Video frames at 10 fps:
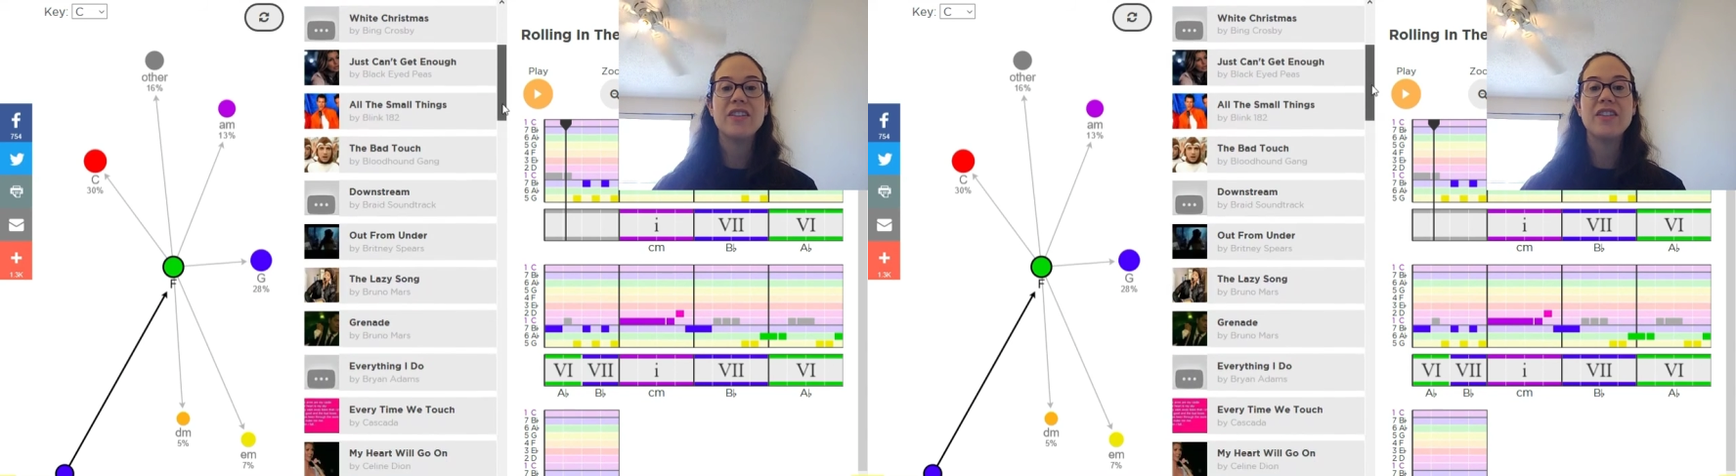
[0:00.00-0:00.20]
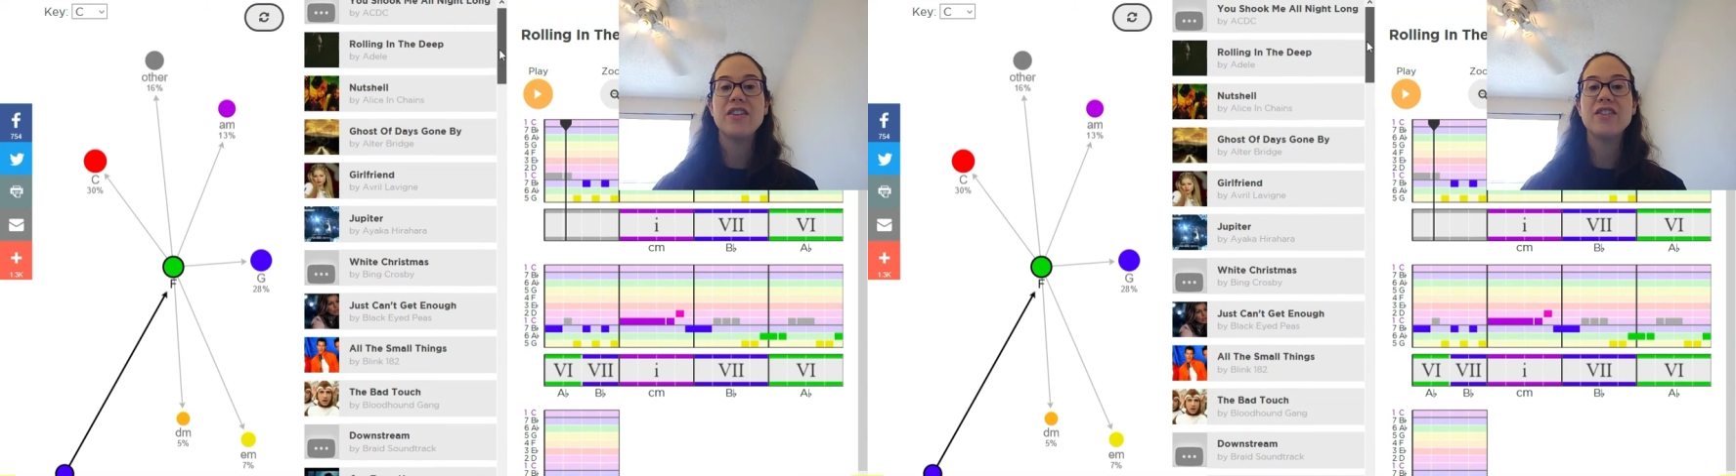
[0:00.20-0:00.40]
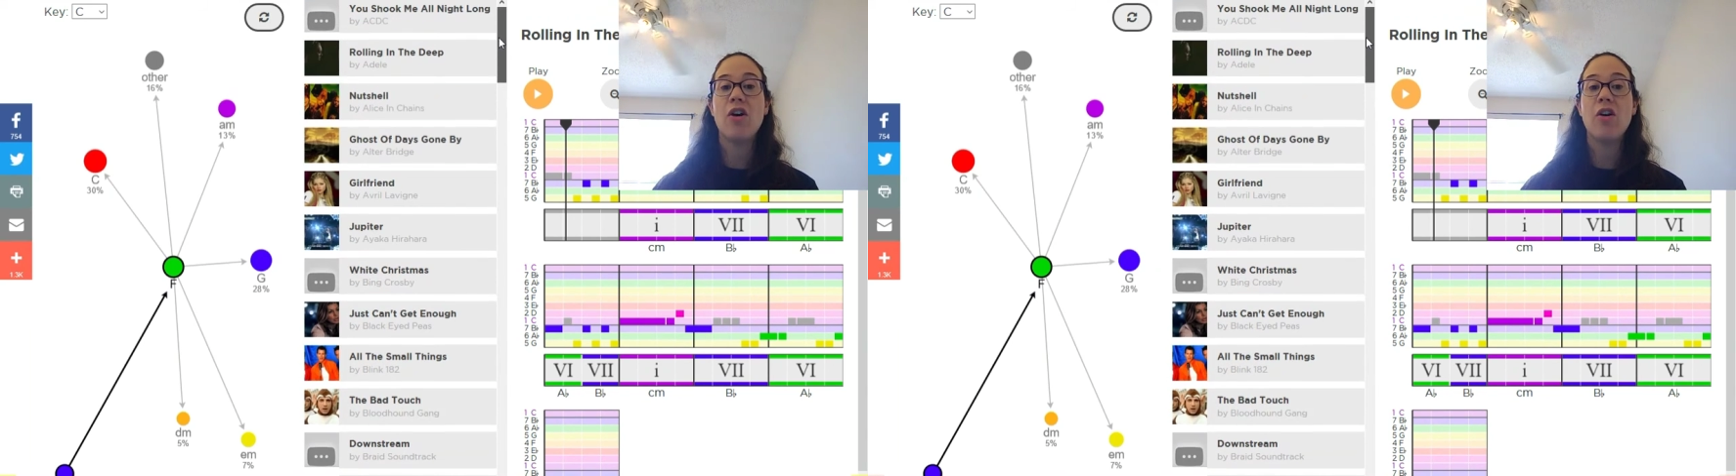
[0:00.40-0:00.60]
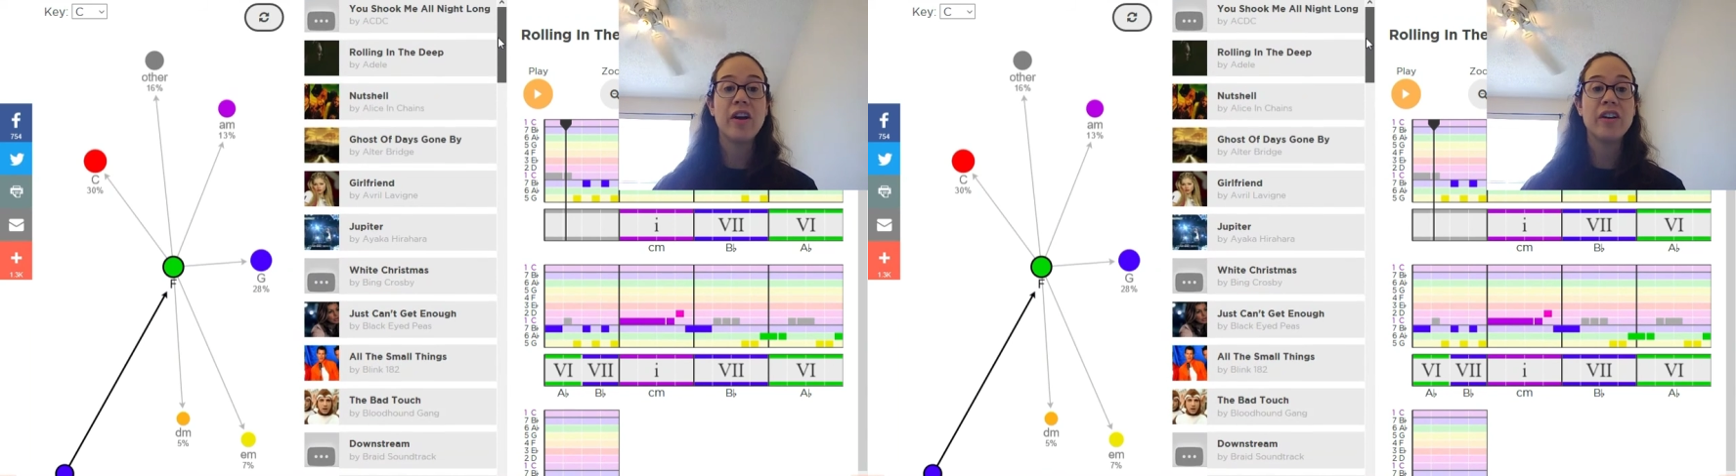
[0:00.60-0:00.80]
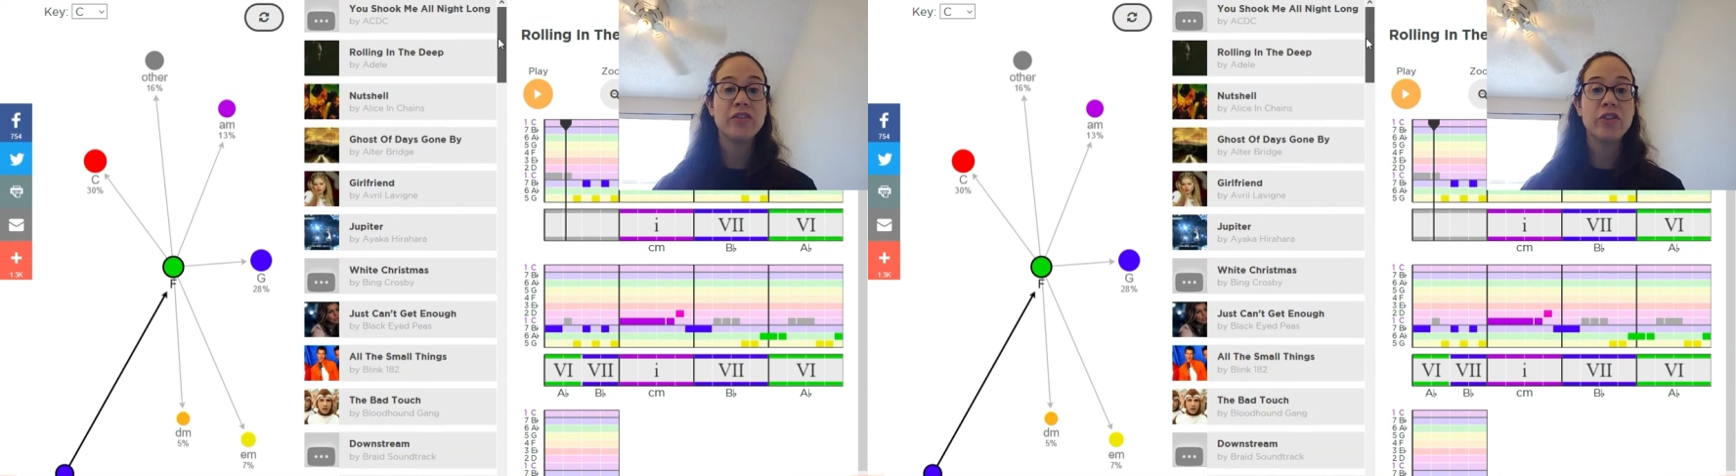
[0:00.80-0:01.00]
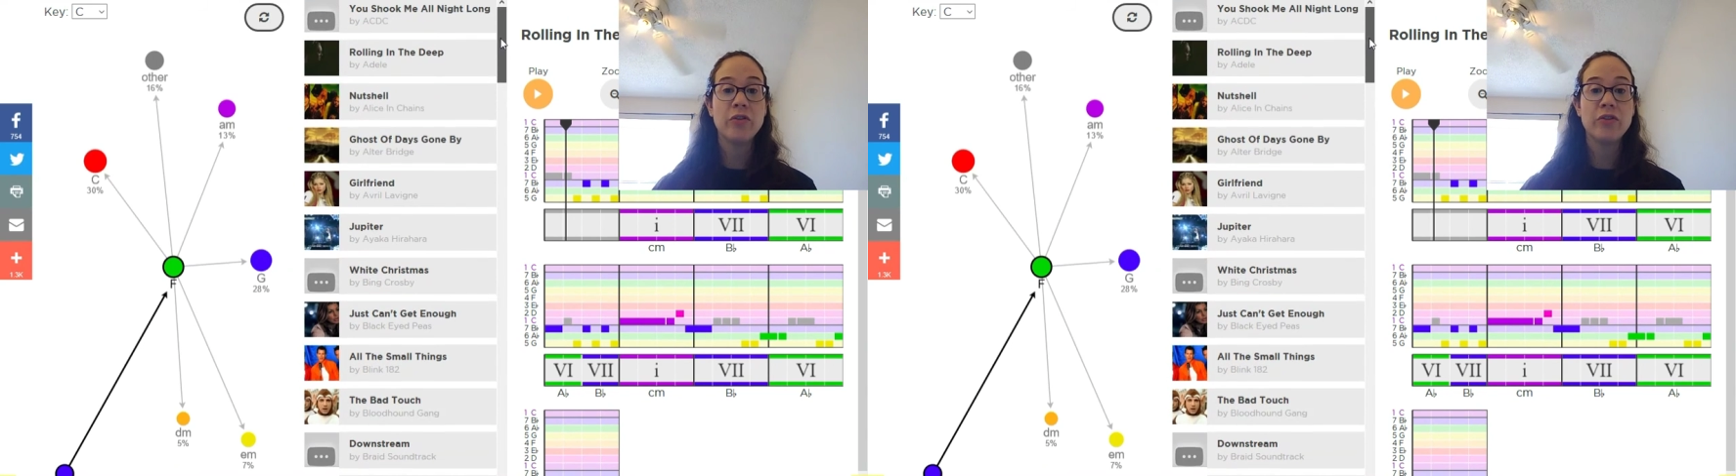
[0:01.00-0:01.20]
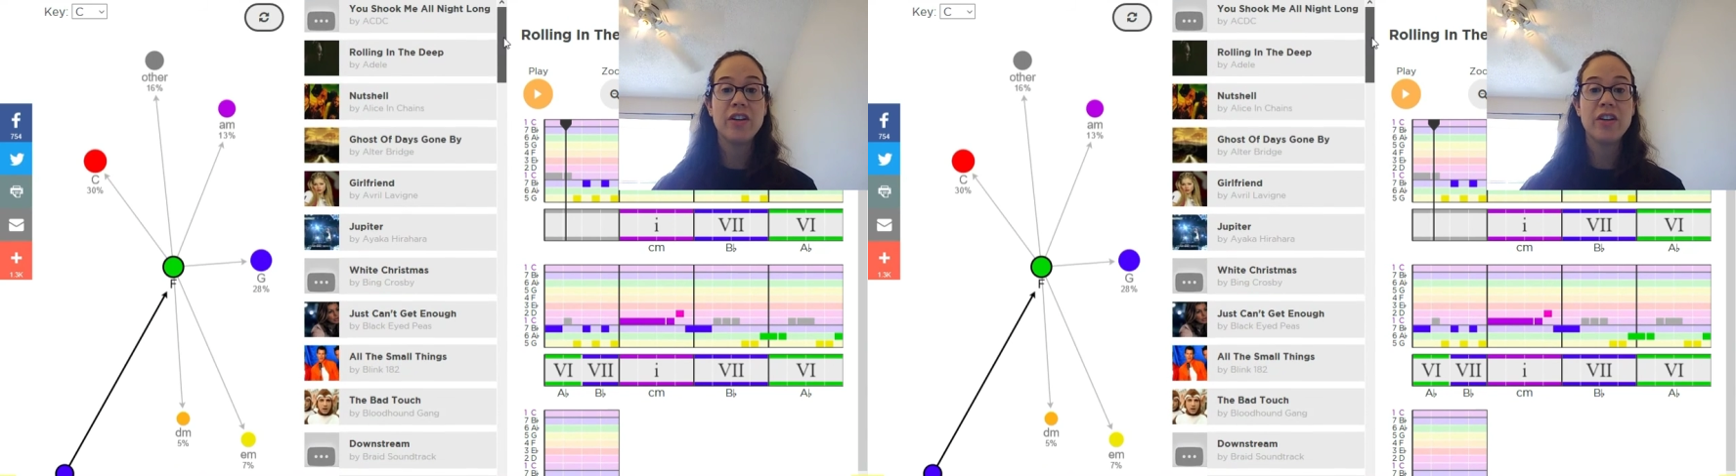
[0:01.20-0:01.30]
There's all kinds of genres on